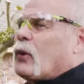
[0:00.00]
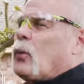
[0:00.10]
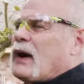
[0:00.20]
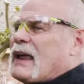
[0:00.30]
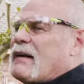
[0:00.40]

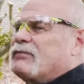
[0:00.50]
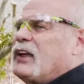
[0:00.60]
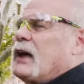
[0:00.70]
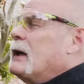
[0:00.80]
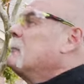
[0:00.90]
what I've
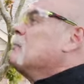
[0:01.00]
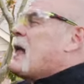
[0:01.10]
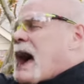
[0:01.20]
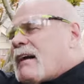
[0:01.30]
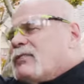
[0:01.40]
done,
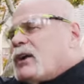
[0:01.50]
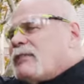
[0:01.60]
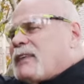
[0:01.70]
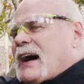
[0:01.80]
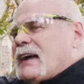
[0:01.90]
I've
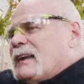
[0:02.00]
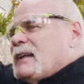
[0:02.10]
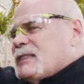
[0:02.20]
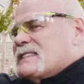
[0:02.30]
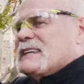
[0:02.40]
notified
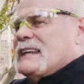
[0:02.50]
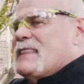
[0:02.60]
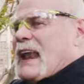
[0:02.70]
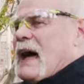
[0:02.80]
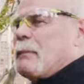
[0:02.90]
the city
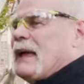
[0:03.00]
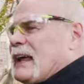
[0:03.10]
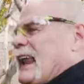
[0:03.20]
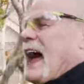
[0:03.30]
that I'm in